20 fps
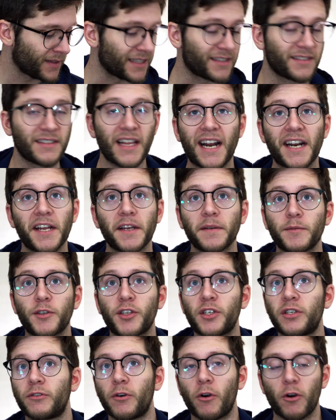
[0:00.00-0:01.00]
It's not a
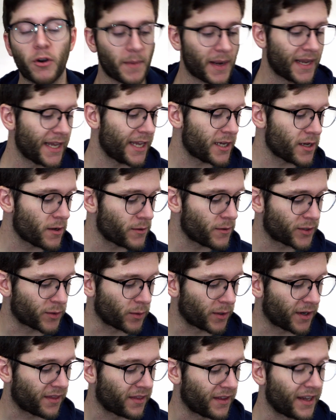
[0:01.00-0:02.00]
stroke my ego
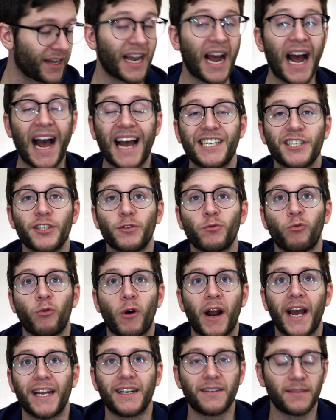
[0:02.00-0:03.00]
sort of thing. I just
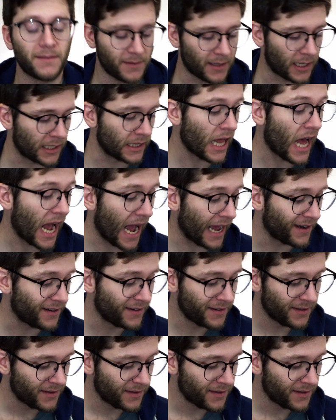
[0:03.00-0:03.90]
write a lot.